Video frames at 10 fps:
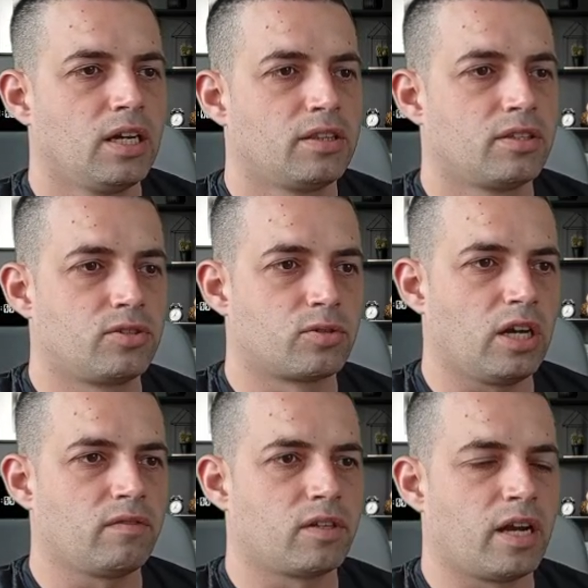The
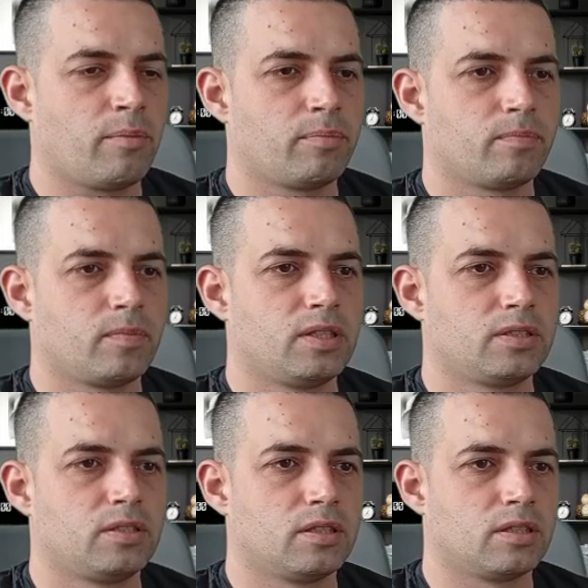driver app is
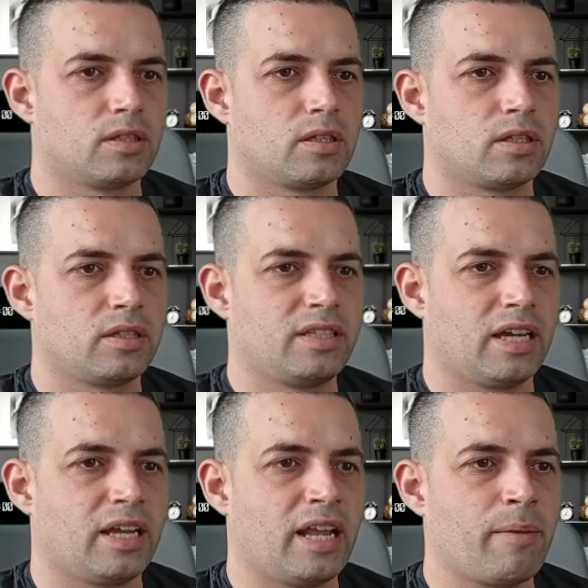
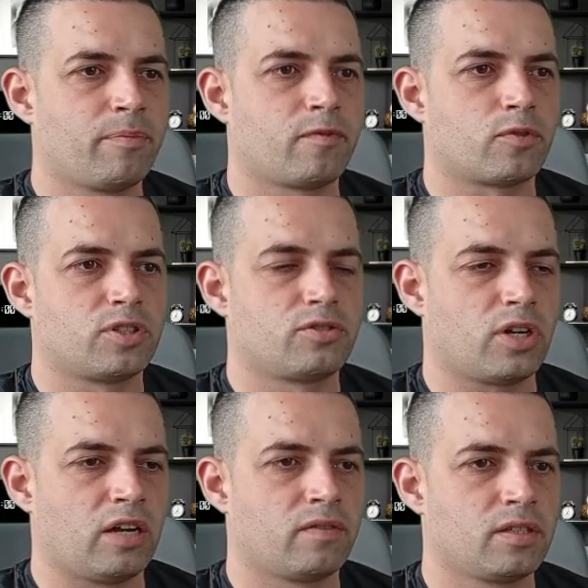an app for
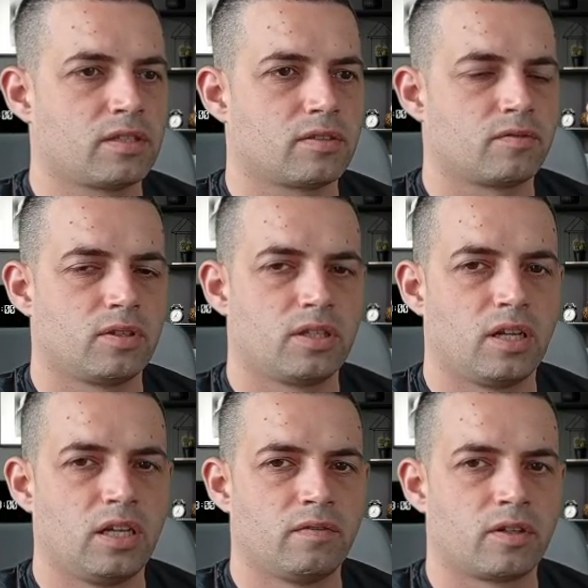drivers that
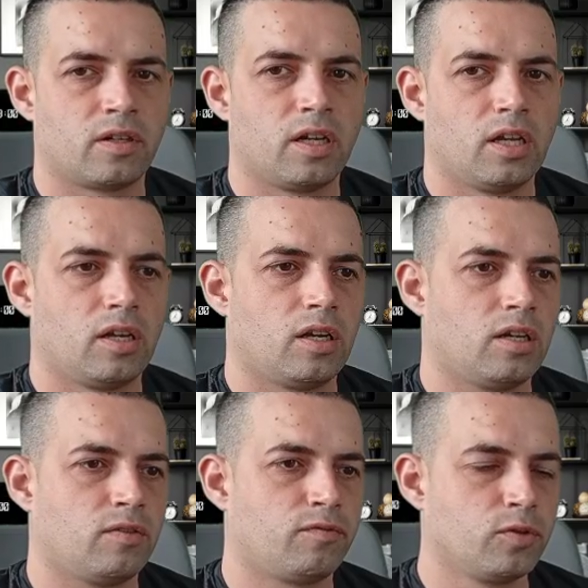deliver
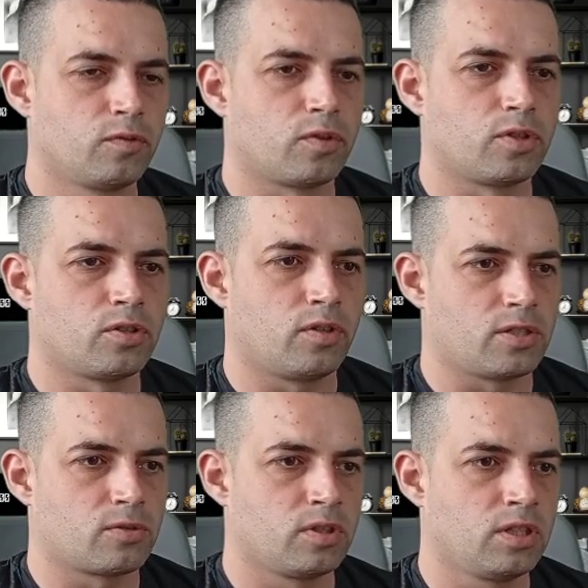food for the
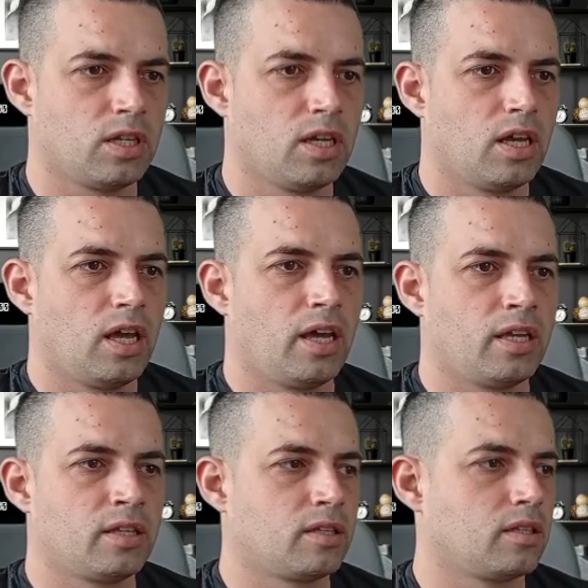restaurant,
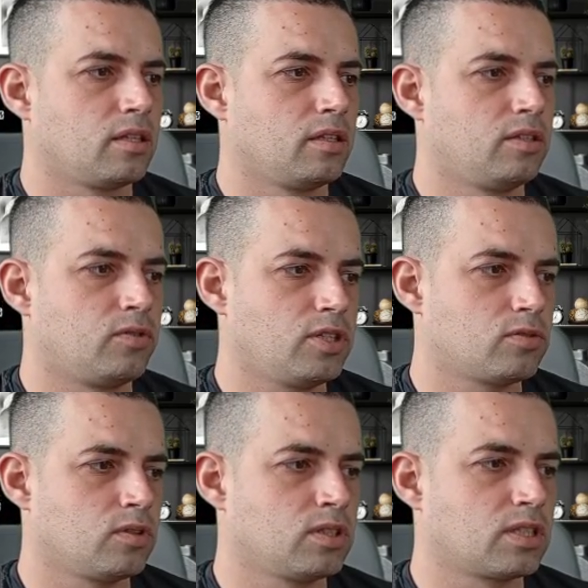and the
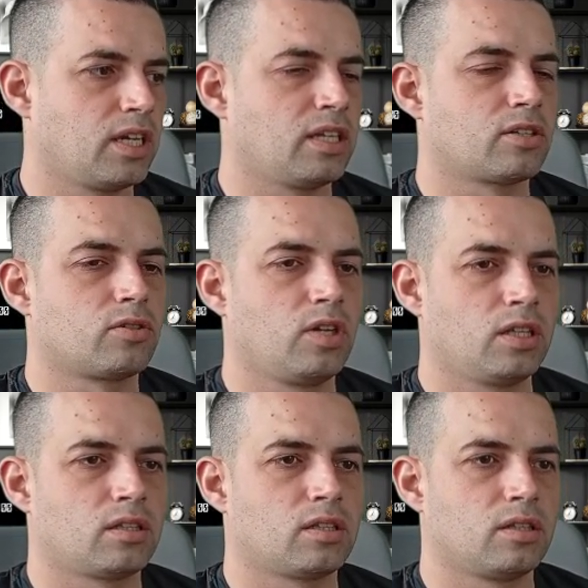restaurants can
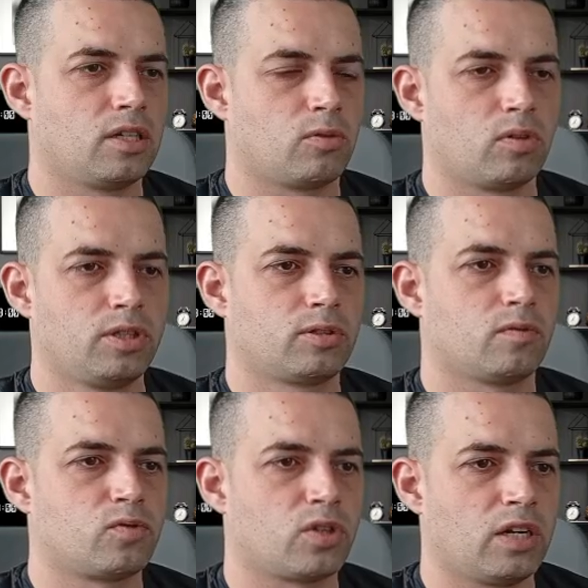create their own list of
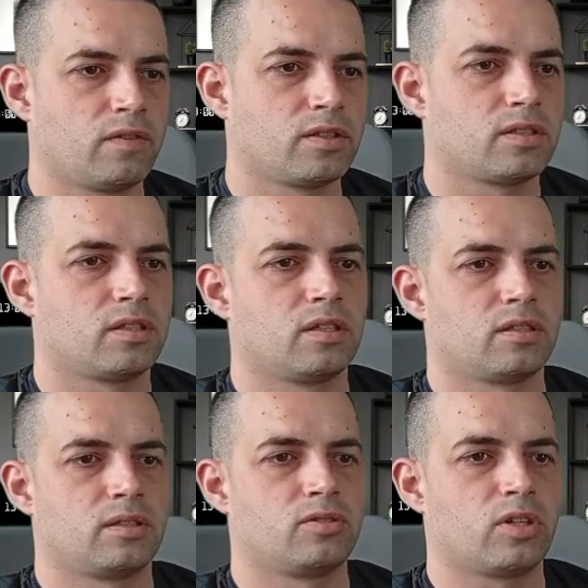drivers.
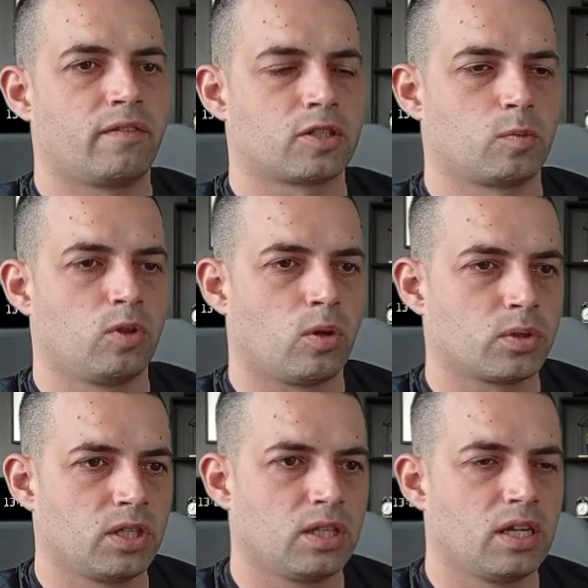The drivers who logged
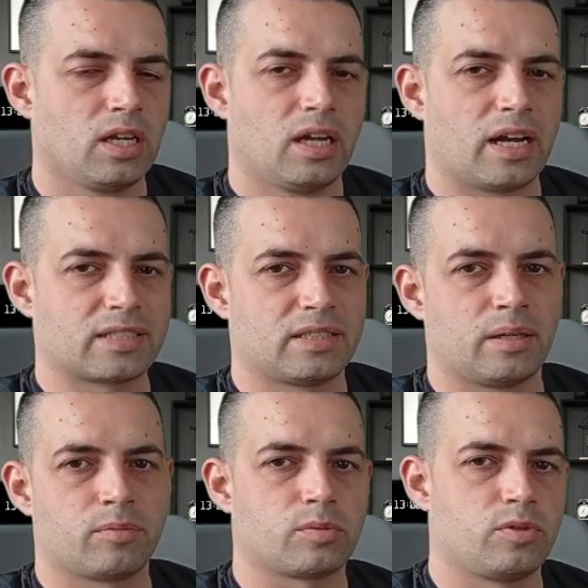in
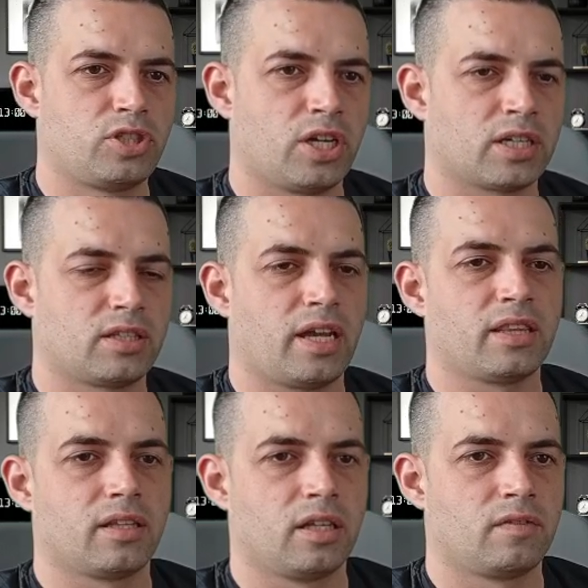accept, reject, and
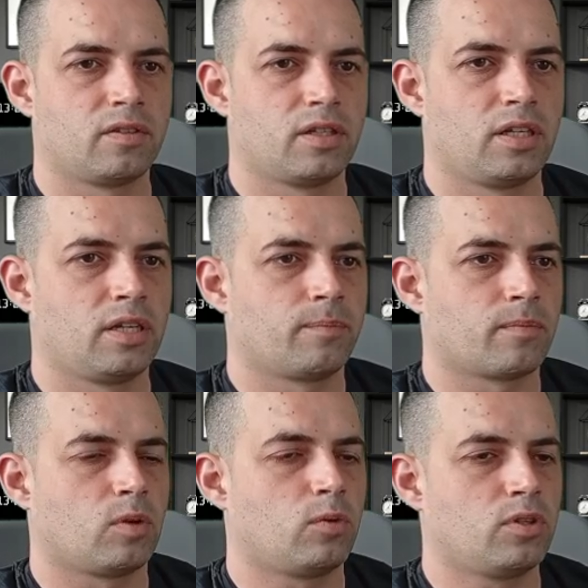deliver the
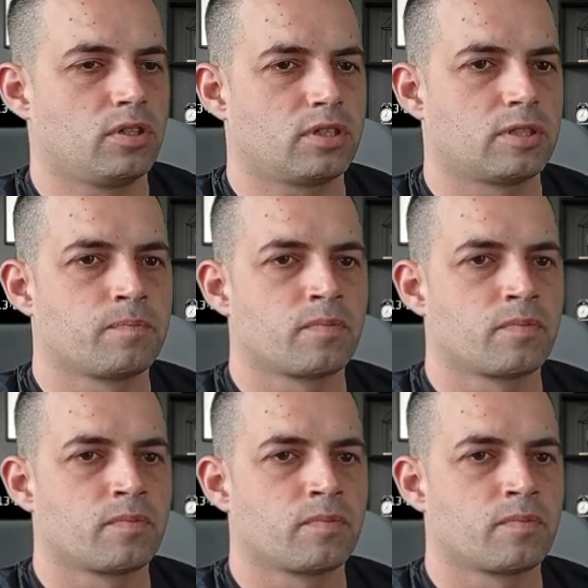orders.